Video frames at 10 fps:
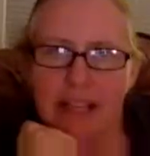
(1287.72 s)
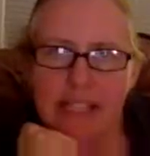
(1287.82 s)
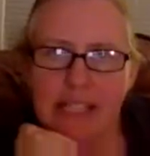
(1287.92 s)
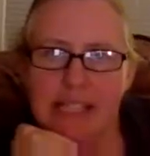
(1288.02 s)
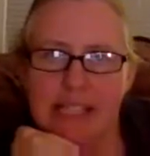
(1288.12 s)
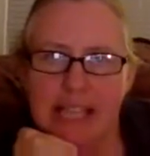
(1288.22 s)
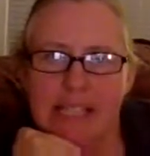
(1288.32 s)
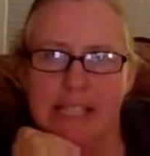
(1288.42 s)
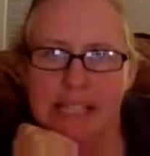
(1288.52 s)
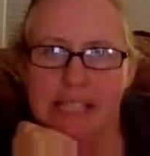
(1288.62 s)
is his
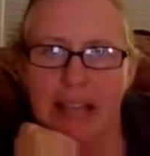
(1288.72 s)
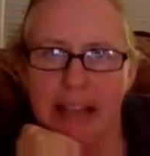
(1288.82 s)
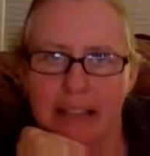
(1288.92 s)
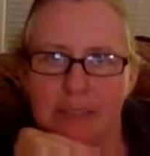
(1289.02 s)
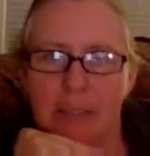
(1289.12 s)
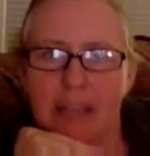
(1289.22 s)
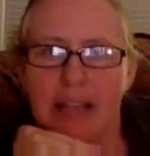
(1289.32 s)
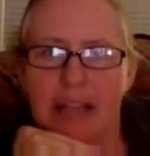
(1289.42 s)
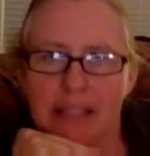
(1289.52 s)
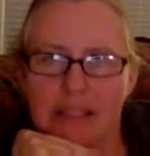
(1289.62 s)
thesis class, but
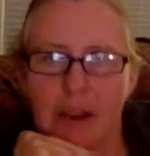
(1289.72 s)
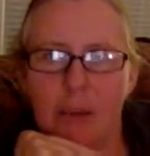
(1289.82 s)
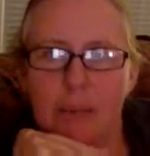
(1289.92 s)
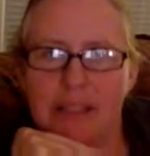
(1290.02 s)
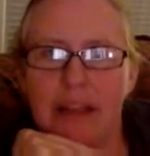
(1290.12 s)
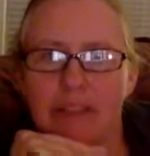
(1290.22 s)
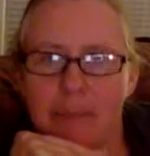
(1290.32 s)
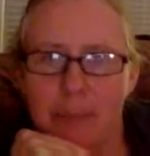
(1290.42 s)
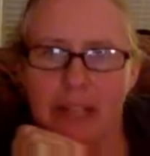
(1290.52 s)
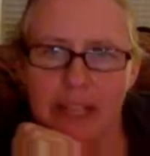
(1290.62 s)
it's open to
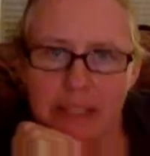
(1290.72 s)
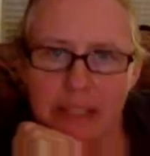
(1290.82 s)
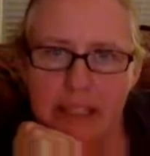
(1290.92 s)
everybody.